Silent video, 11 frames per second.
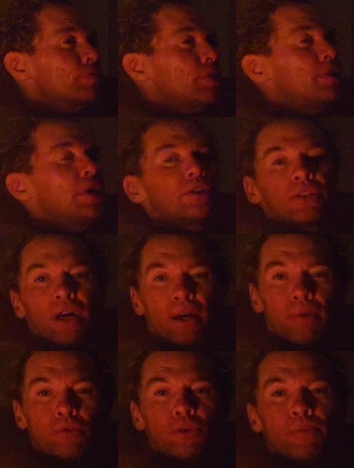It takes
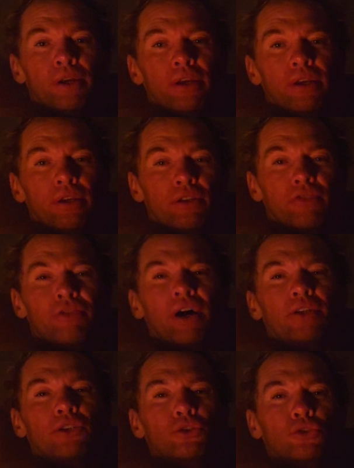time to
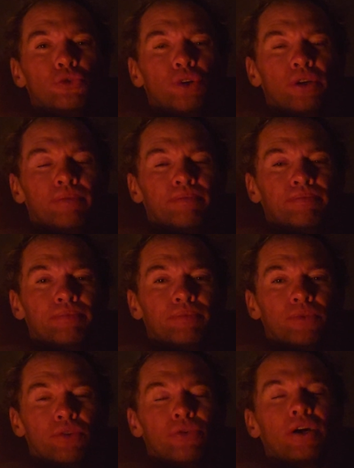find your stream
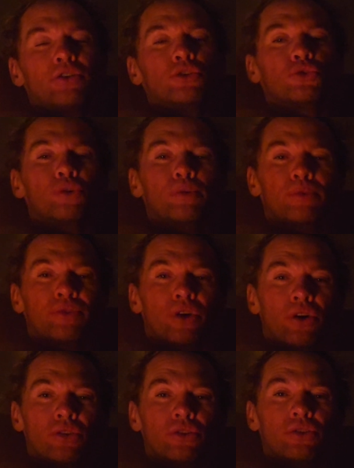of
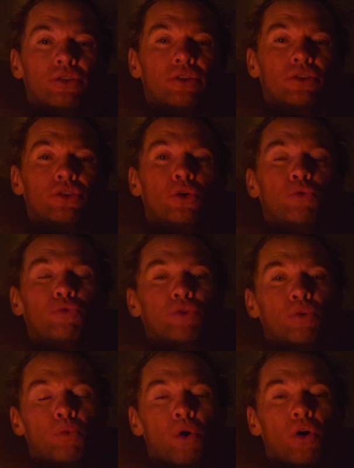consciousness. You go for
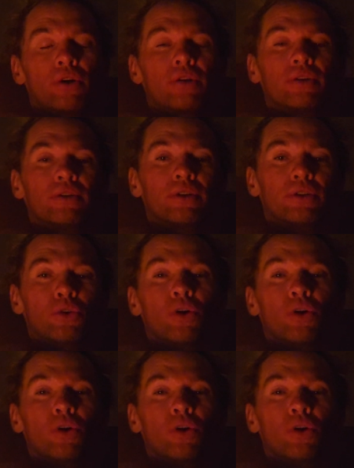a walk and